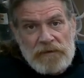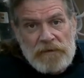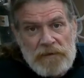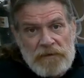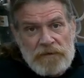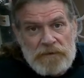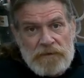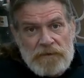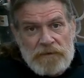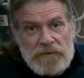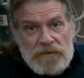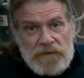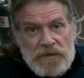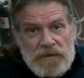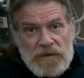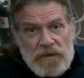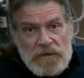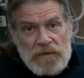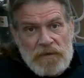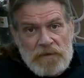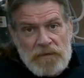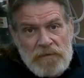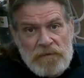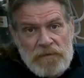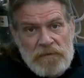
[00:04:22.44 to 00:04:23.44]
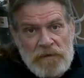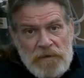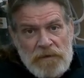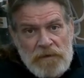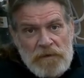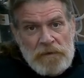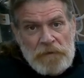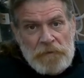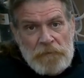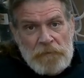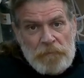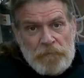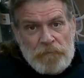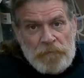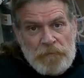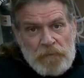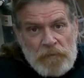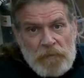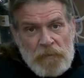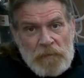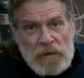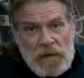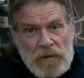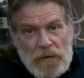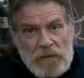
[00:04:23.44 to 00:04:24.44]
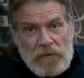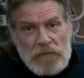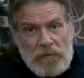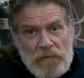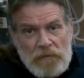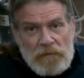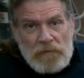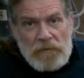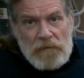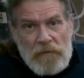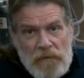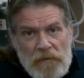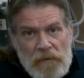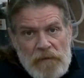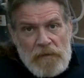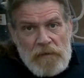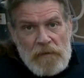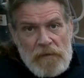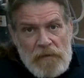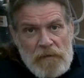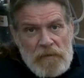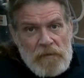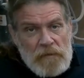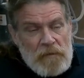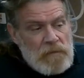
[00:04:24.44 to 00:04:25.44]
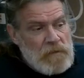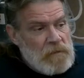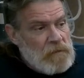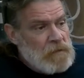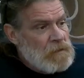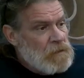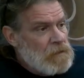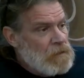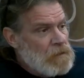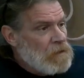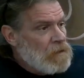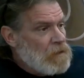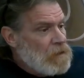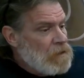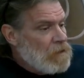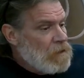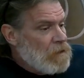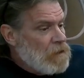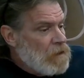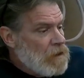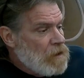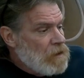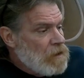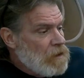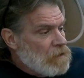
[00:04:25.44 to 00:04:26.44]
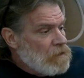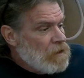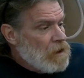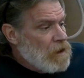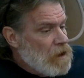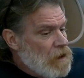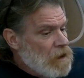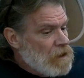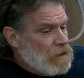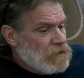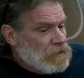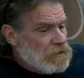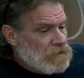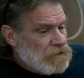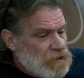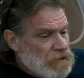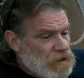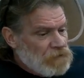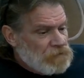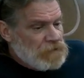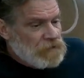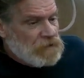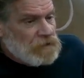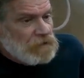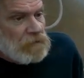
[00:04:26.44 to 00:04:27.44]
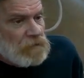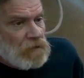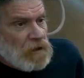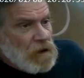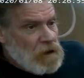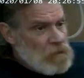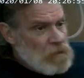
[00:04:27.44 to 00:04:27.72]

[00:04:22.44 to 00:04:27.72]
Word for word: yeah. Cool. All right. So what uh, what are you doing here? Uh, this is Riley's